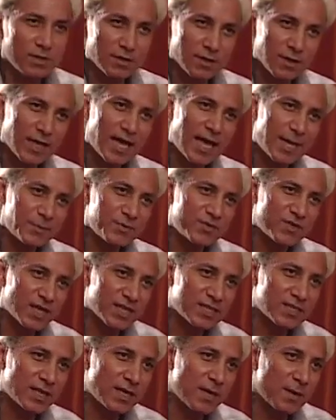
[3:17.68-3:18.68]
the
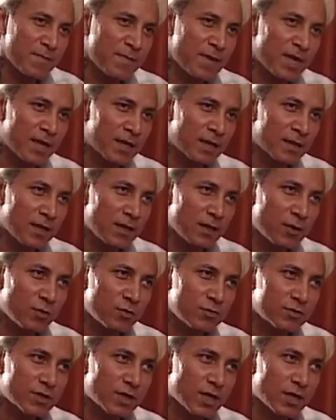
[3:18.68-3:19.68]
abstracts that I make, they
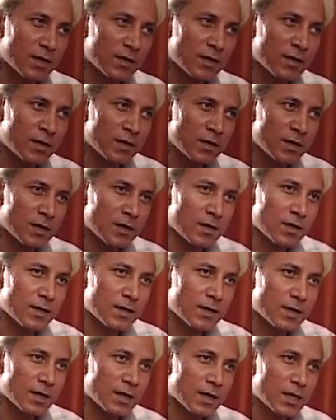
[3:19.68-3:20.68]
don't
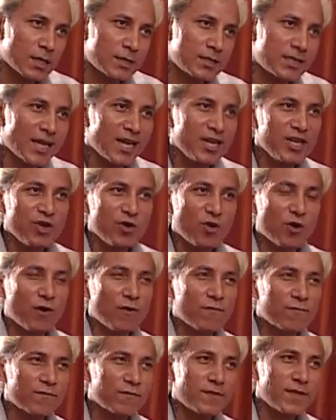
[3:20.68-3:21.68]
tell you
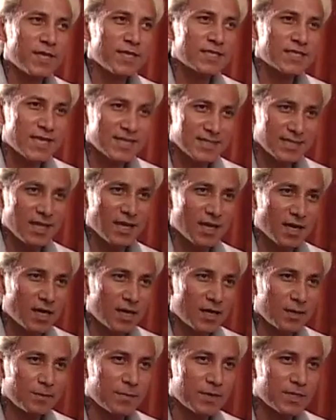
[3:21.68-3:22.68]
of things as they
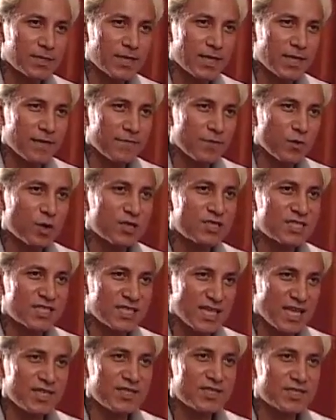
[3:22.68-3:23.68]
are, but they give you a
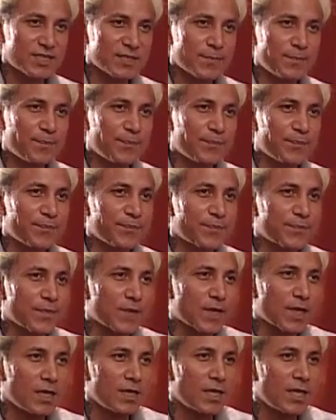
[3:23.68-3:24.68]
sense.
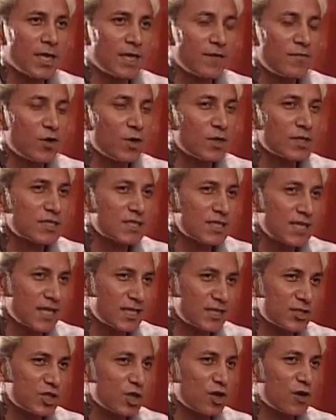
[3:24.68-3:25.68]
They give you a
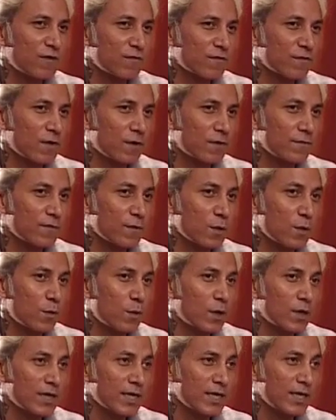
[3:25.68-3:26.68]
sense of
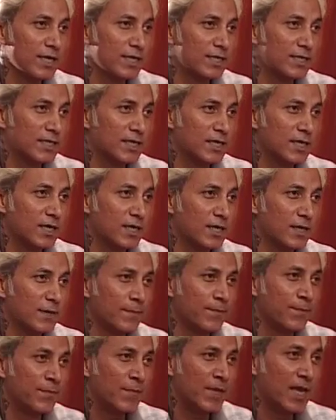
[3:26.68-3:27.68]
what
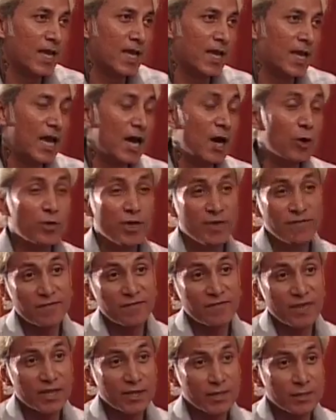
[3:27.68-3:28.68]
how they've
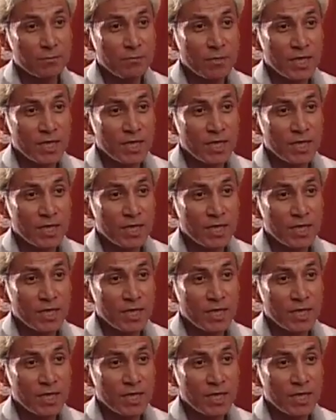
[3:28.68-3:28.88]
affected